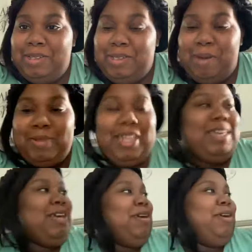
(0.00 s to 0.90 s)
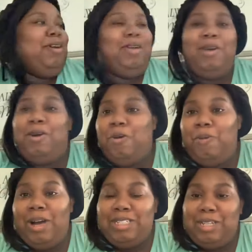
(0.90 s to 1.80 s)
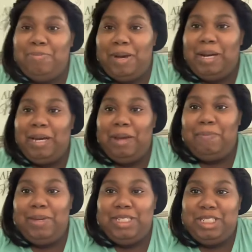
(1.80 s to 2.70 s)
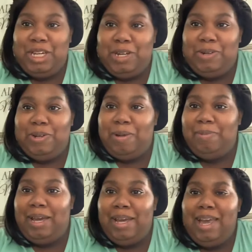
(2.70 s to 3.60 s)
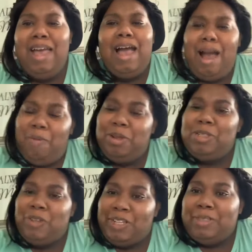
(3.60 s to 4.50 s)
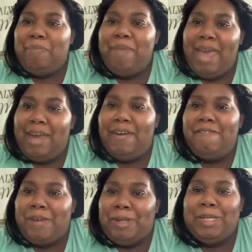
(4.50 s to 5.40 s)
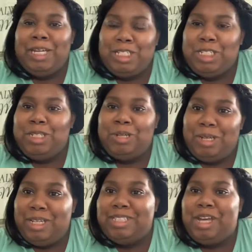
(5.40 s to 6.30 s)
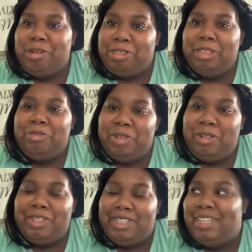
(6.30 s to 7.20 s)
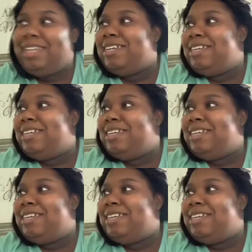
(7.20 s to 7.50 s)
So I'm sitting here watching Monica and Meek's channel, and I'm like, I want to try some MAC foundation because hers look real good.